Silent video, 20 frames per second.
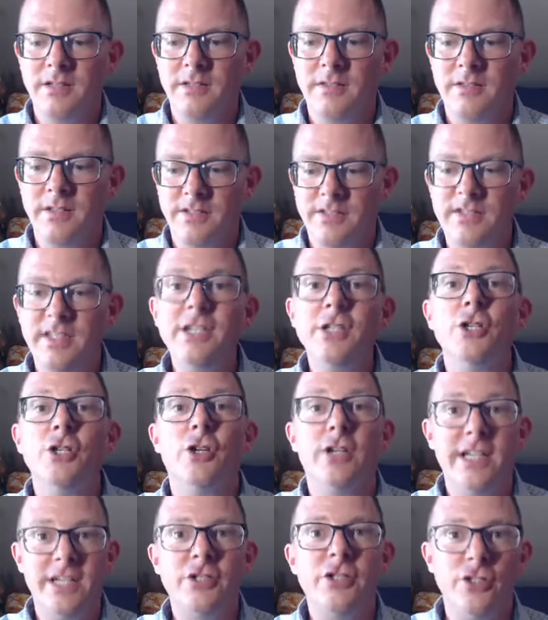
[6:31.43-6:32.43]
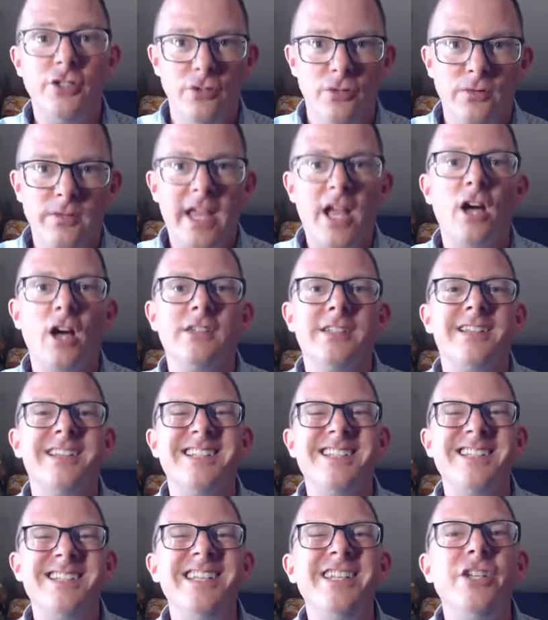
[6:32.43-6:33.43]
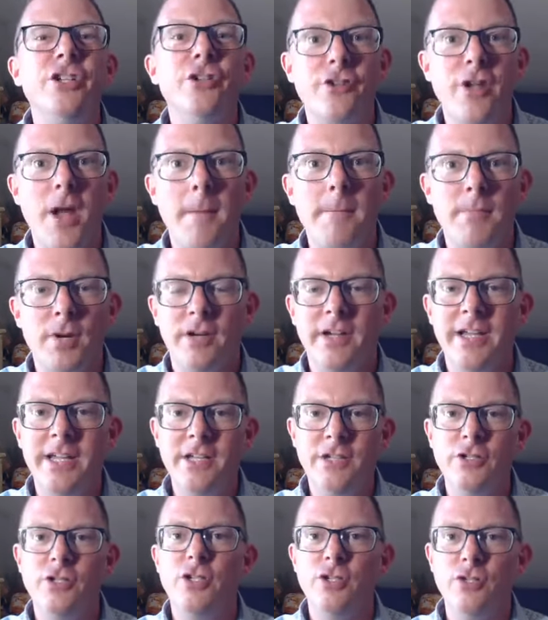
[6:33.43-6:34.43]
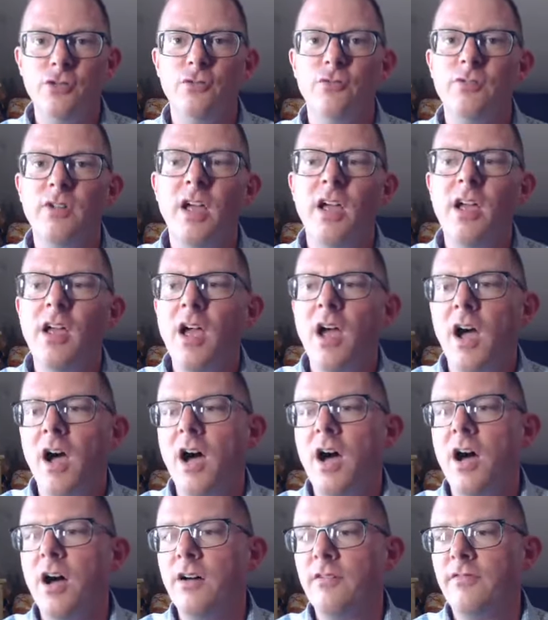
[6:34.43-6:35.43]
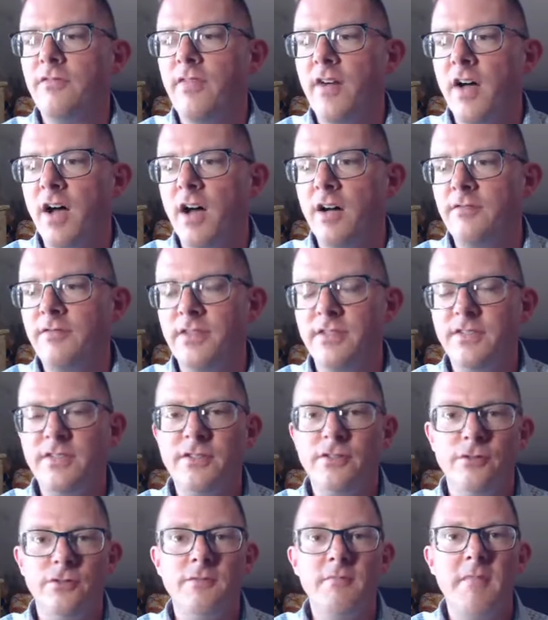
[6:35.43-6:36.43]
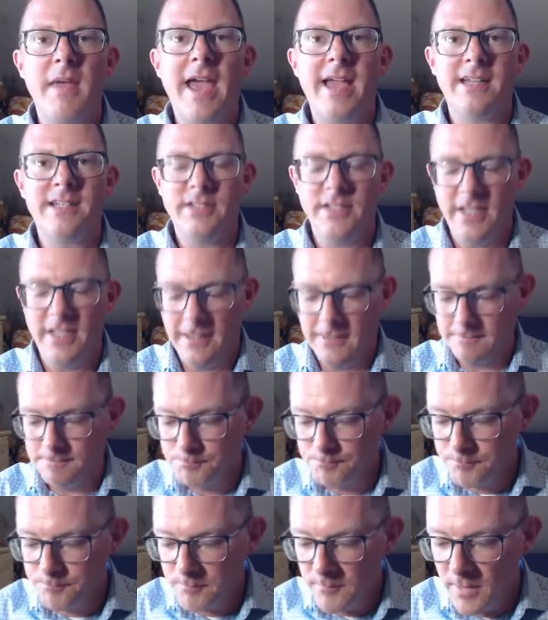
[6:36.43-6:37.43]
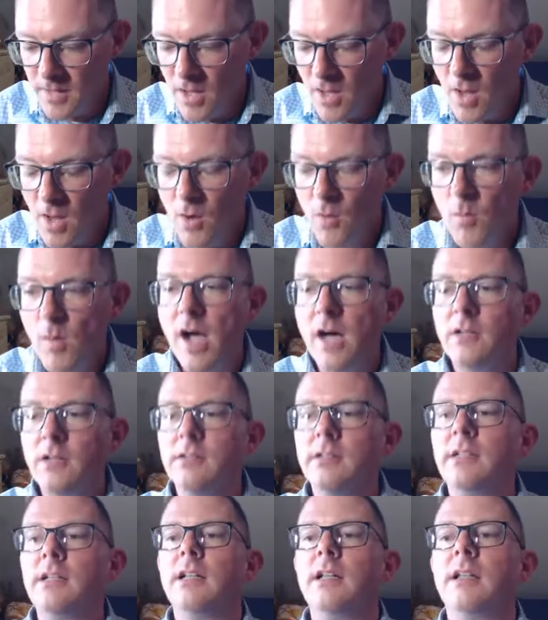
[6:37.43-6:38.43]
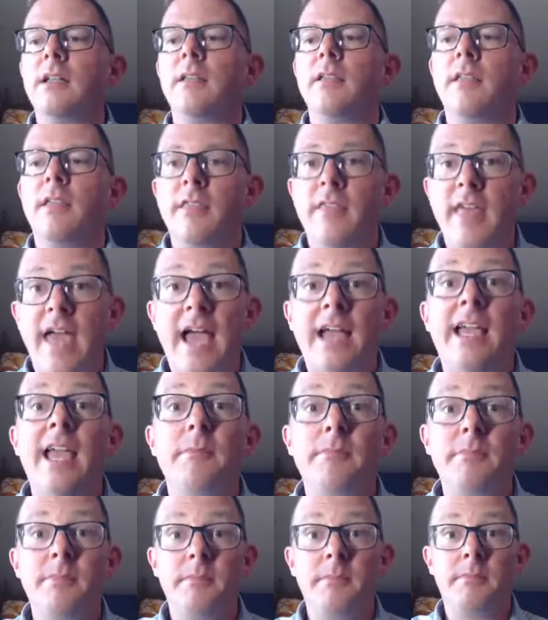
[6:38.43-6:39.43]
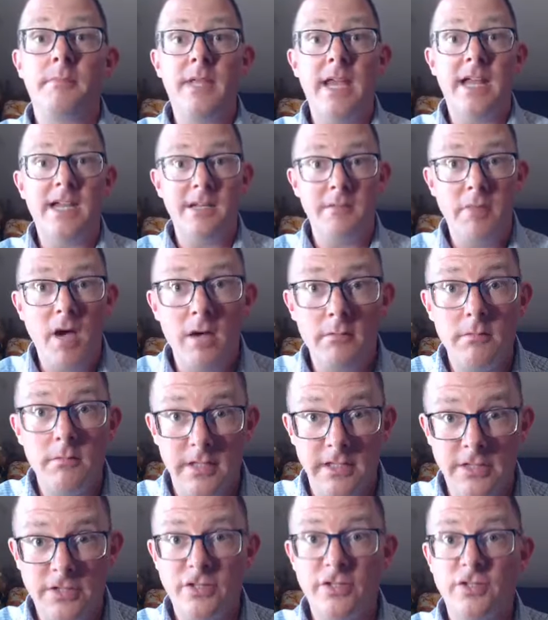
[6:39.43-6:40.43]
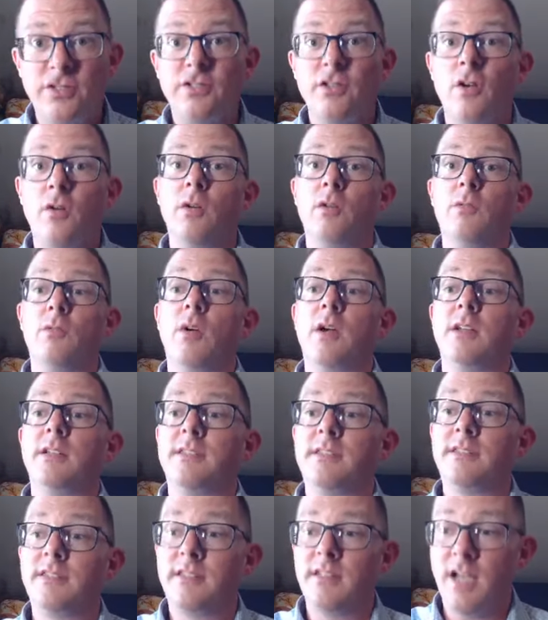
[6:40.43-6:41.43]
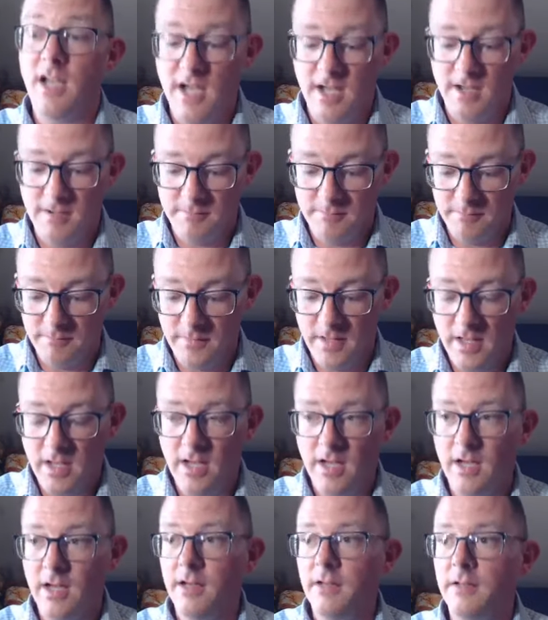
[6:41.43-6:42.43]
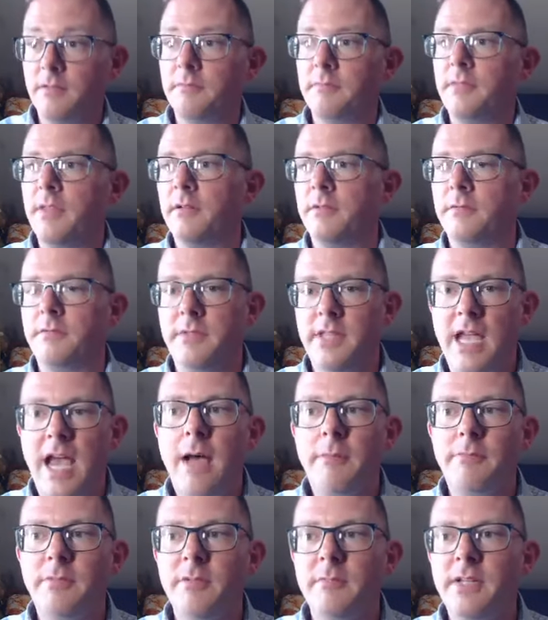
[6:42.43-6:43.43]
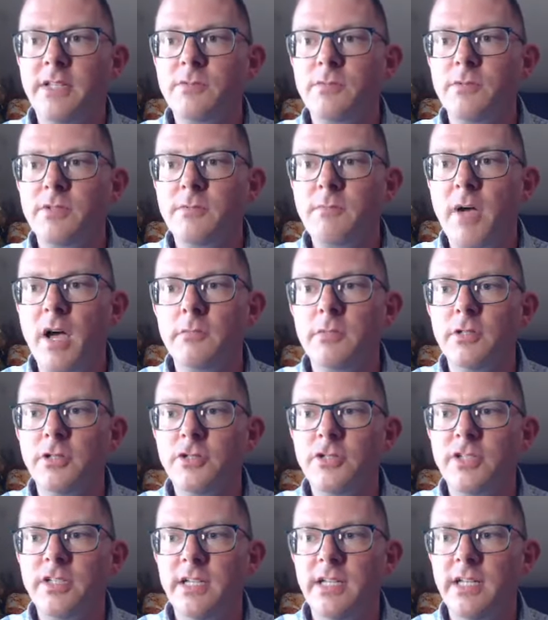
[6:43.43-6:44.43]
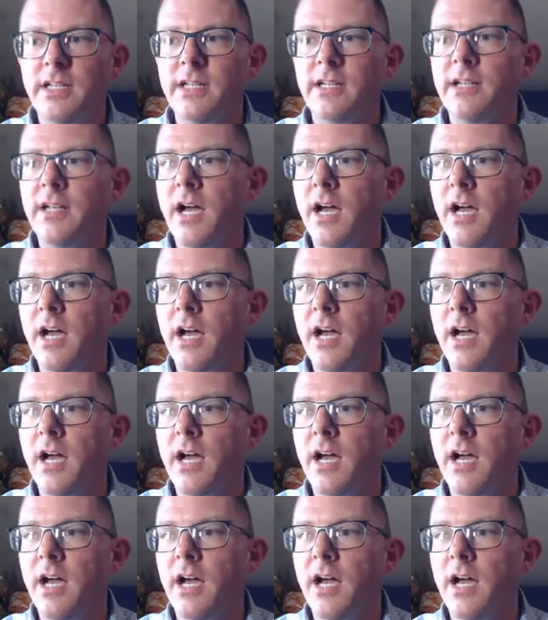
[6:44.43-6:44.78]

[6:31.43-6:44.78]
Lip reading: the senior issue. They called it the senior number in June of the student magazine. Well, that kept getting published. So it was The Optimist was published in